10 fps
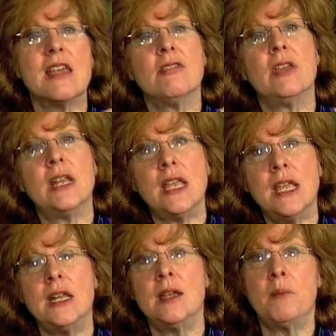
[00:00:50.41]
that
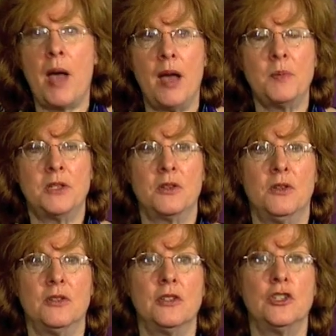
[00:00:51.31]
eating
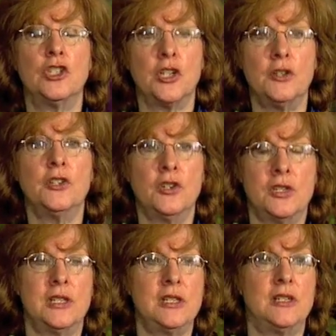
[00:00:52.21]
popsicles chilled your
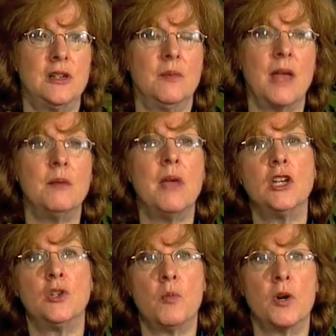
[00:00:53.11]
system and
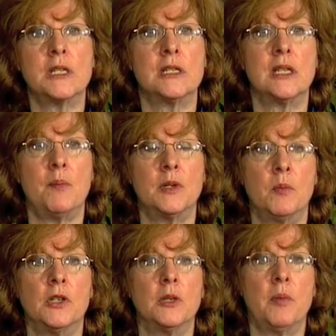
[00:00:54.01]
made you more
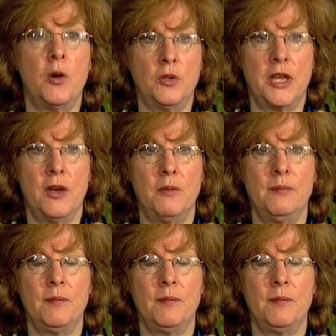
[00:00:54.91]
susceptible to polio.